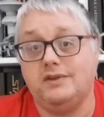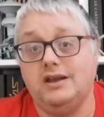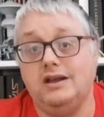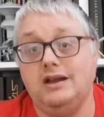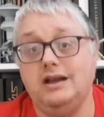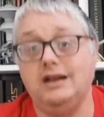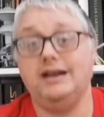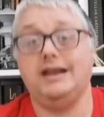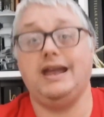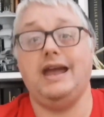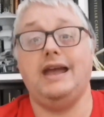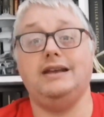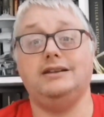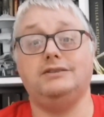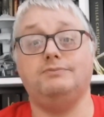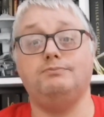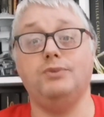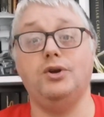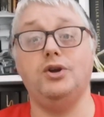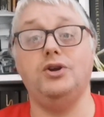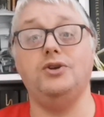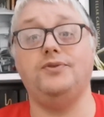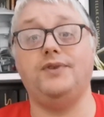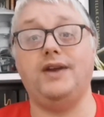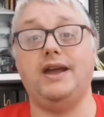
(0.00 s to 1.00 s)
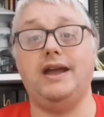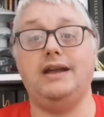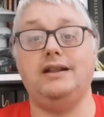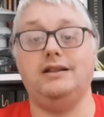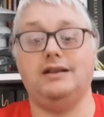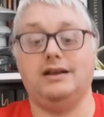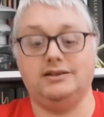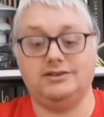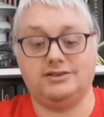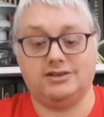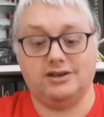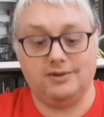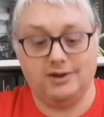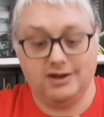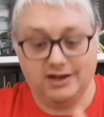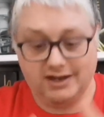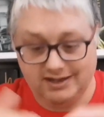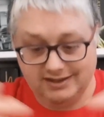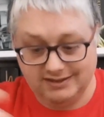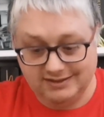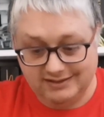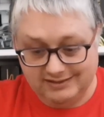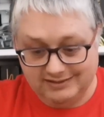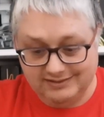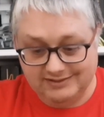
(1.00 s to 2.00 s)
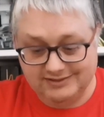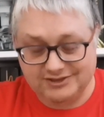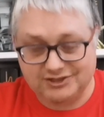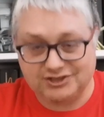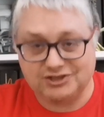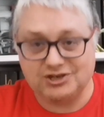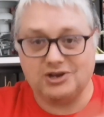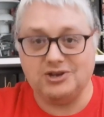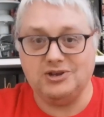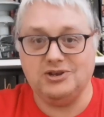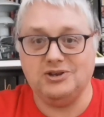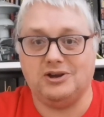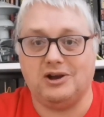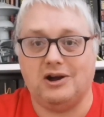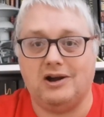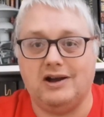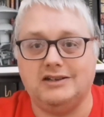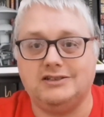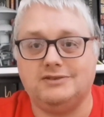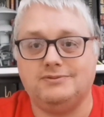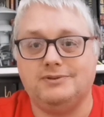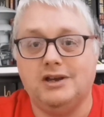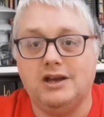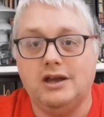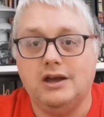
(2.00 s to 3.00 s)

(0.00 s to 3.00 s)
and get this moving, and so I can show you guys.